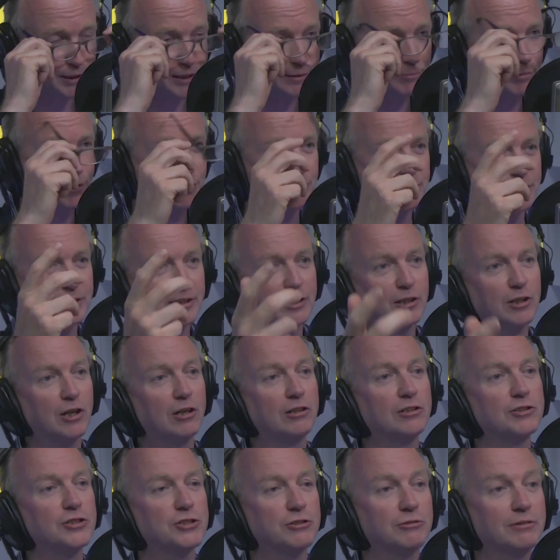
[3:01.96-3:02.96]
about the
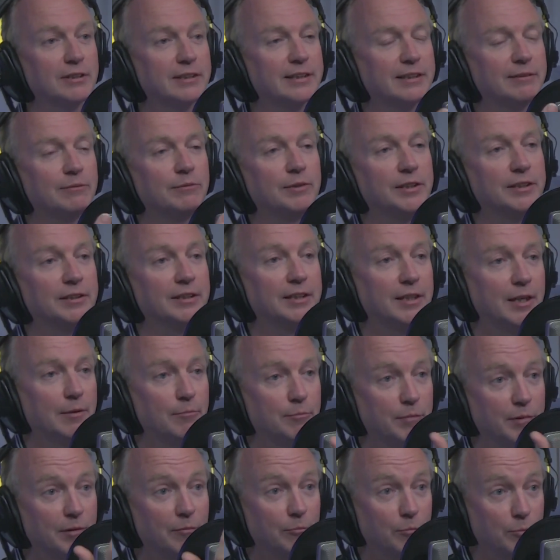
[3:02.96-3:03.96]
cultural thing with
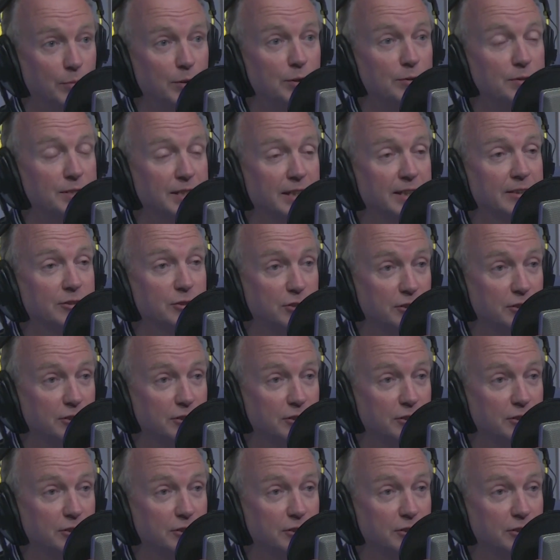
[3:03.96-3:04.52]
music,